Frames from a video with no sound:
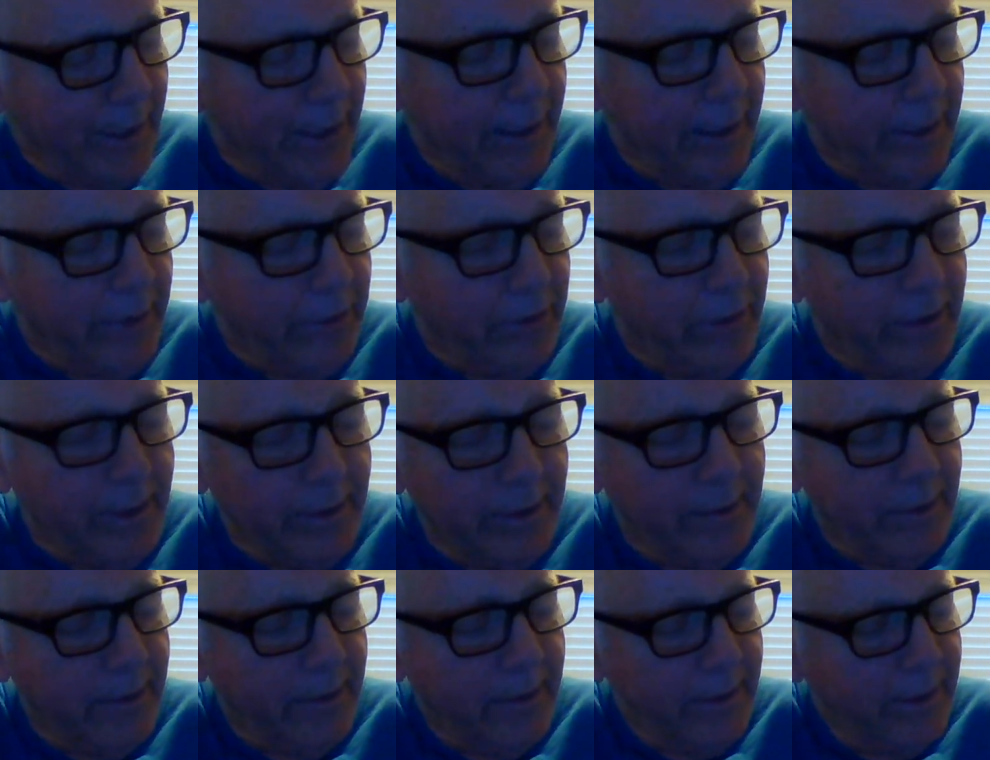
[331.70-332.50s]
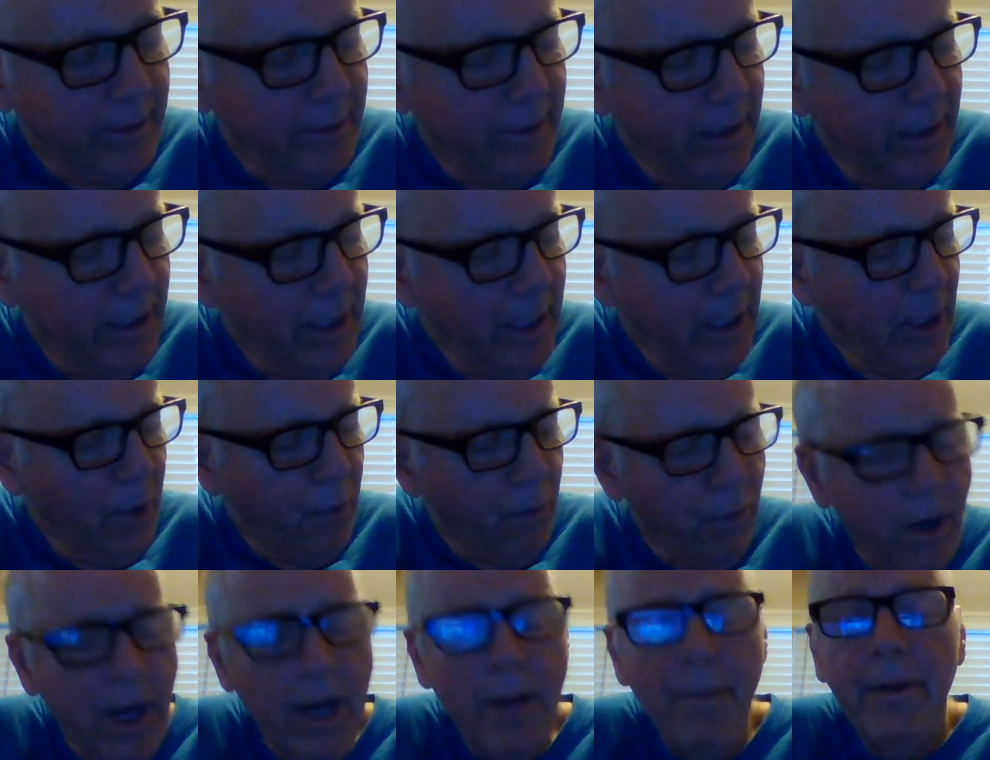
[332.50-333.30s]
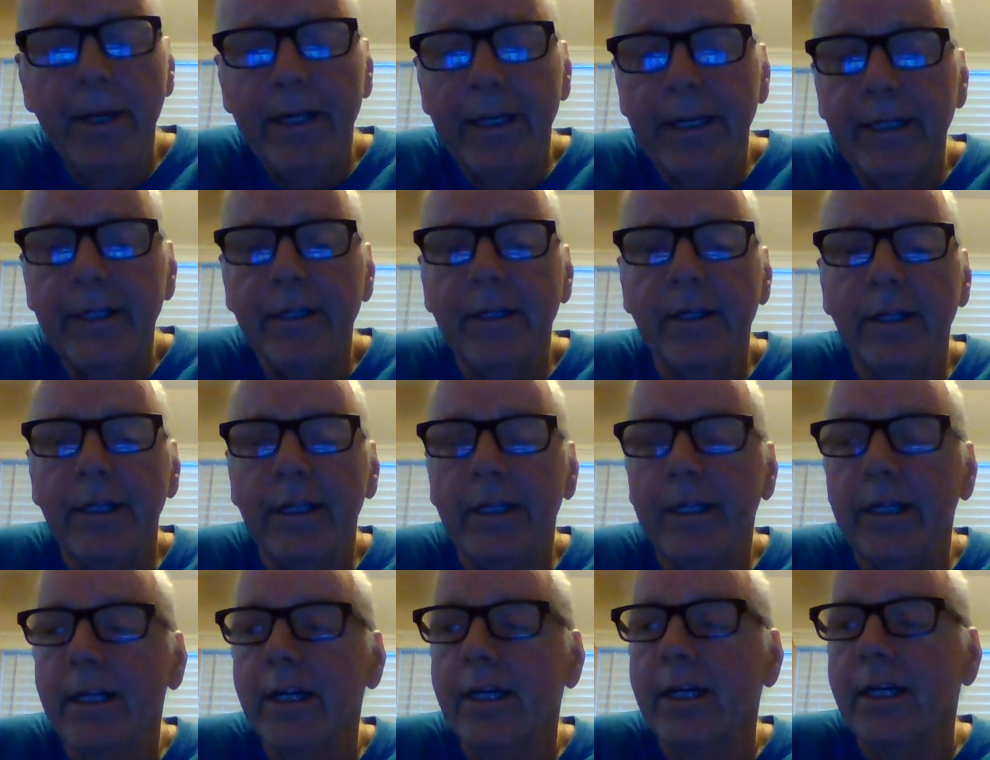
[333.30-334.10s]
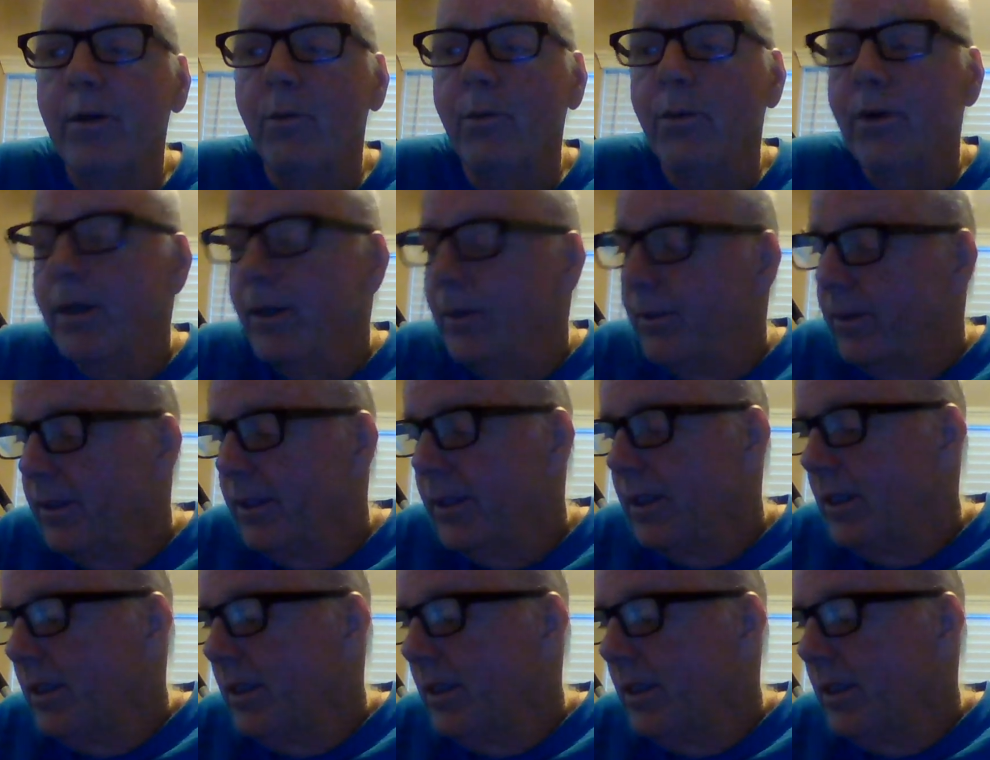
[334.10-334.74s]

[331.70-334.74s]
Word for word: today, Jesus? Why am I here today, God? What,